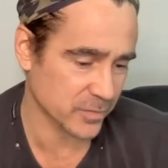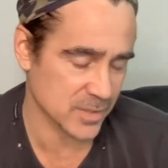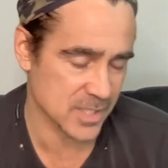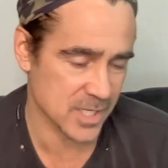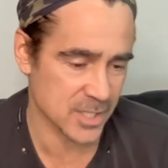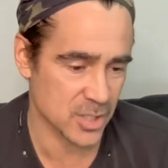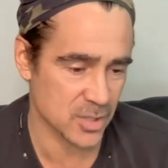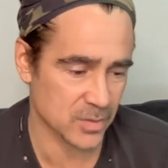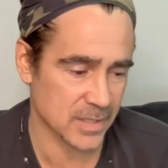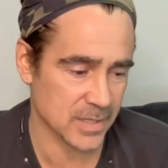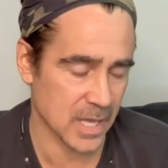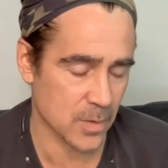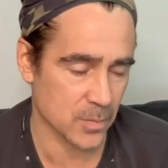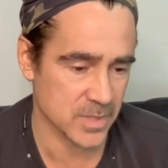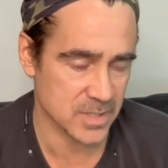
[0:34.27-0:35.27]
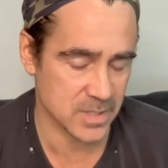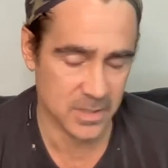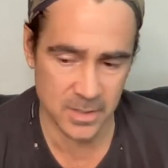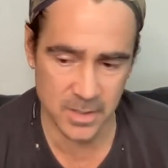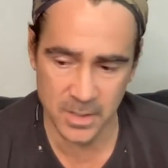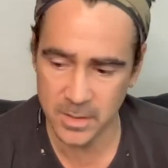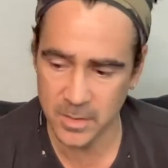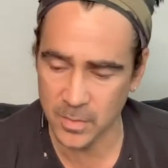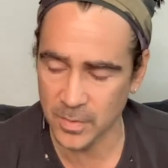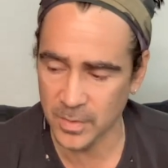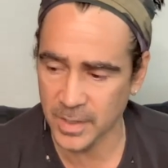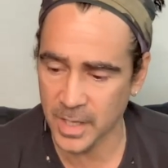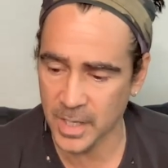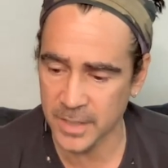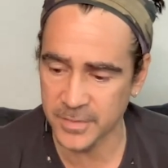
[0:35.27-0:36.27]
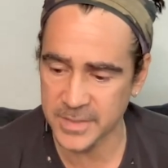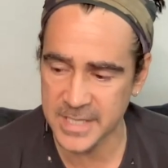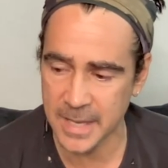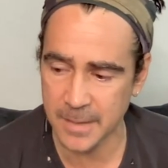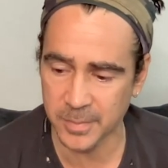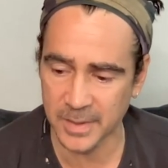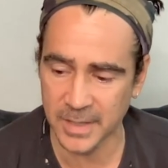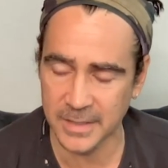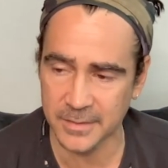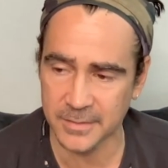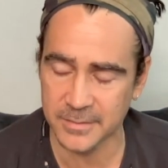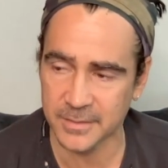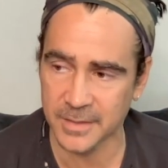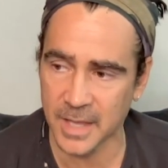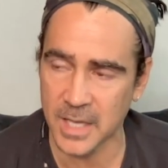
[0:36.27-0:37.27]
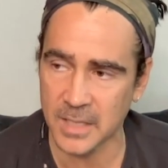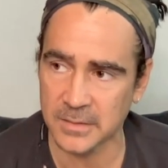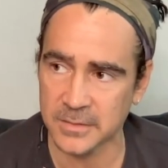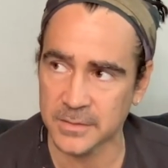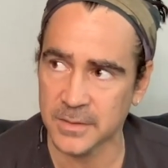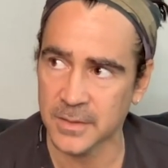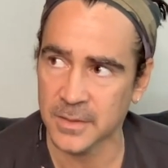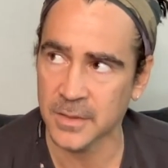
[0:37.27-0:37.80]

Cause I knew that that was kind of a template